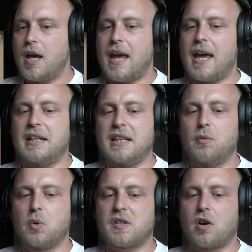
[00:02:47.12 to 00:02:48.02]
and he
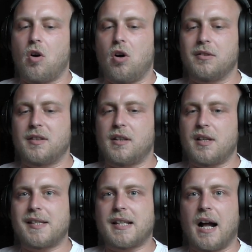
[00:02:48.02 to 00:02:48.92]
was called the
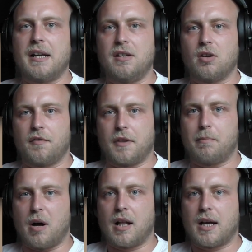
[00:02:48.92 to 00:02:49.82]
Stalin of the
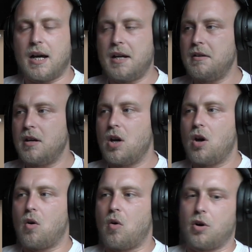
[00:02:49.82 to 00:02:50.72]
Balkan,
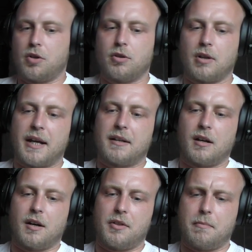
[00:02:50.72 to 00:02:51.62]
or
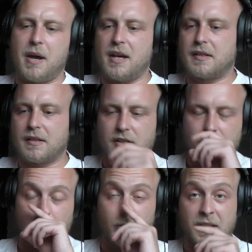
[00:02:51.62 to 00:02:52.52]
the best
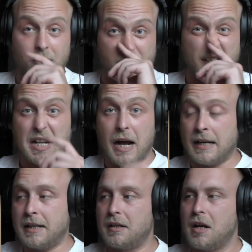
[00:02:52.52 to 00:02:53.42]
student of
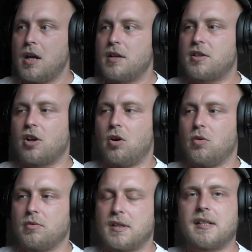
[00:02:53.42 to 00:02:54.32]
Stalin.
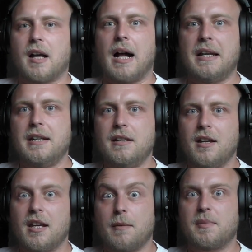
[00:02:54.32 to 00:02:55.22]
So
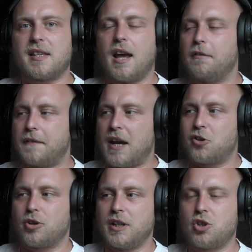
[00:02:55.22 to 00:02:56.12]
Stalin himself
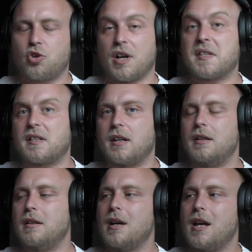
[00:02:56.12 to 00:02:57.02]
actually
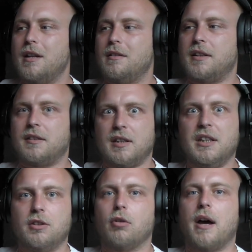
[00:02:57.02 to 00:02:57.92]
trusted that
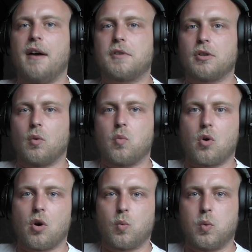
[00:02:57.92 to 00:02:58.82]
Tito after the
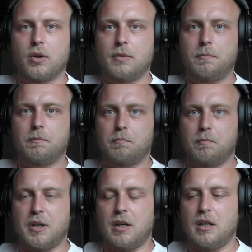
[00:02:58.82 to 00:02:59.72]
war would
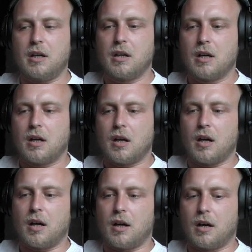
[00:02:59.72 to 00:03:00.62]
be
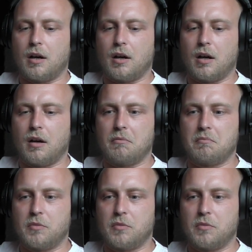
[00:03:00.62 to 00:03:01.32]
under